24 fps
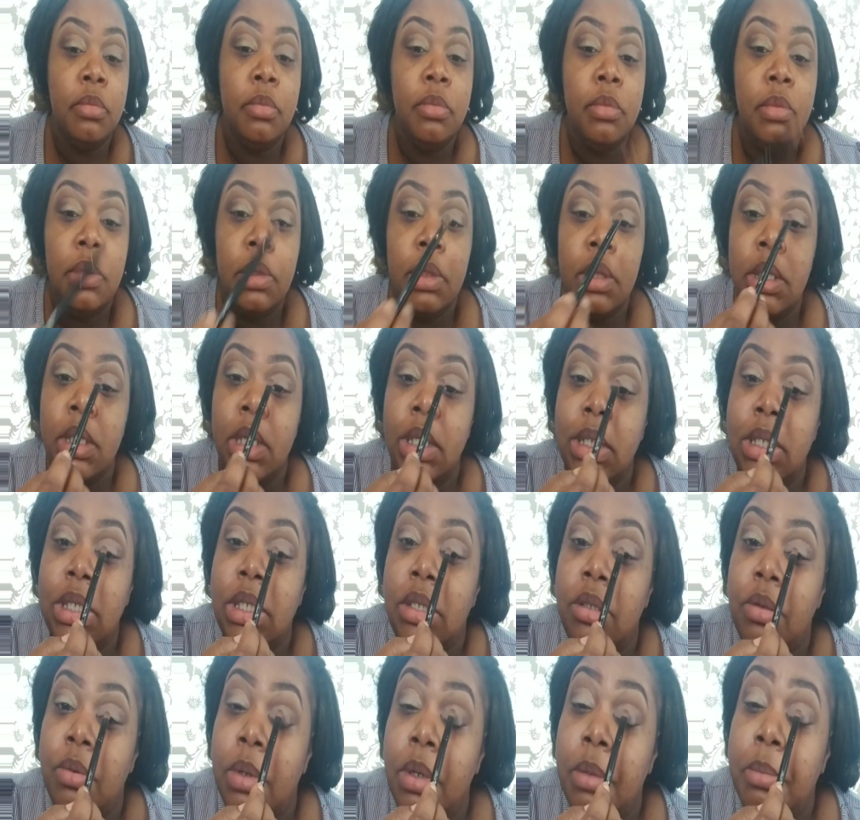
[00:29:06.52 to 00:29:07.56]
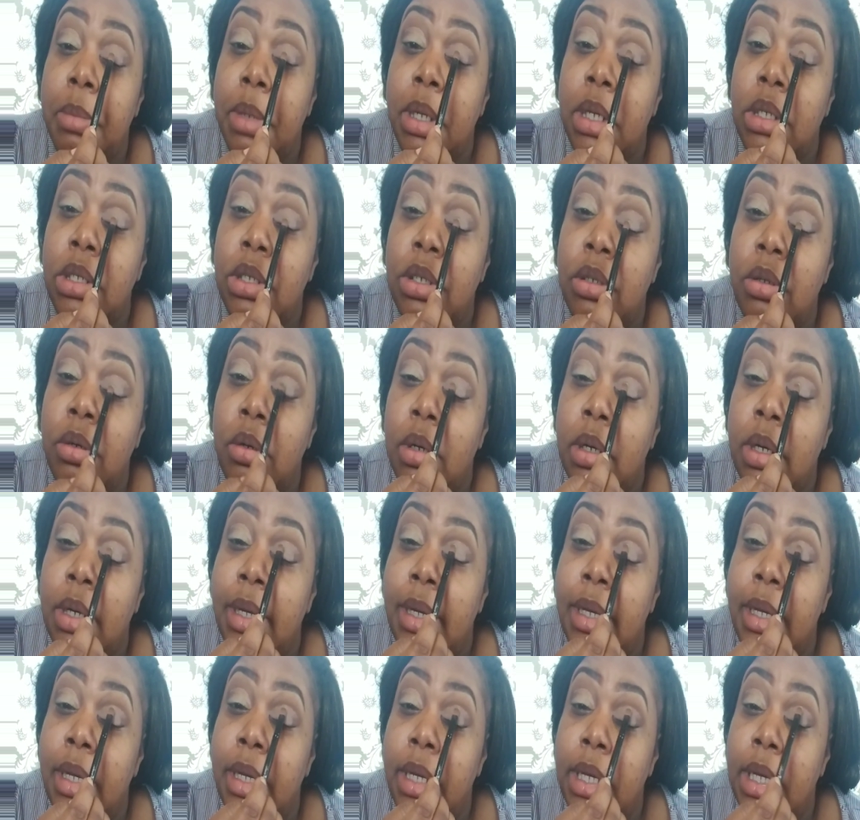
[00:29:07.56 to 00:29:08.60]
I just want to make sure
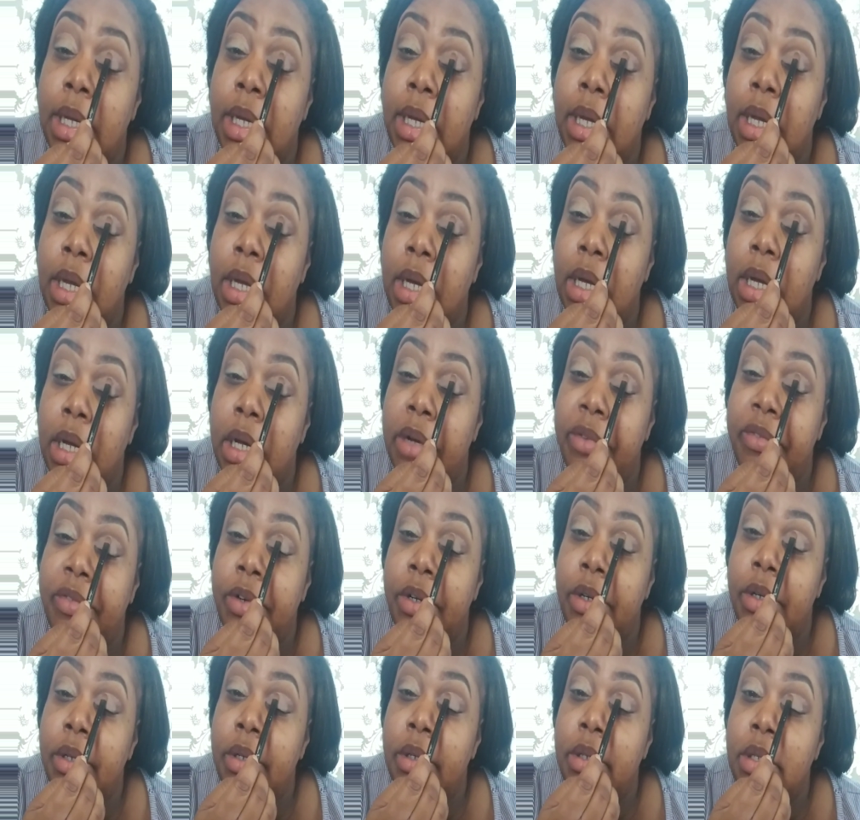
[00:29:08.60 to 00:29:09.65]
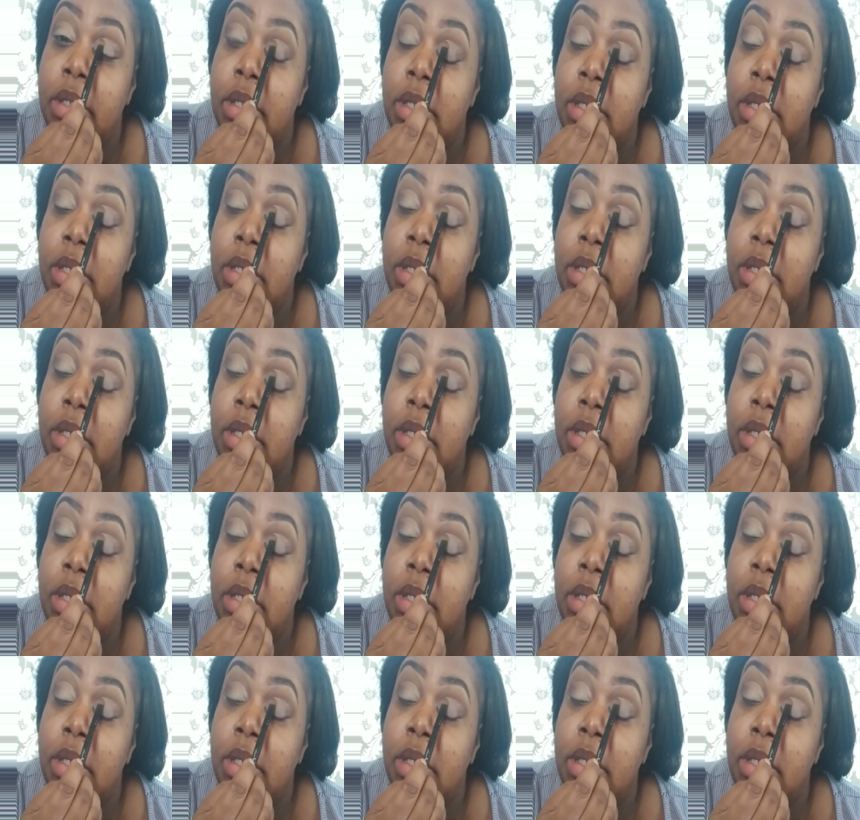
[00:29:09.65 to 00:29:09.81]
it covers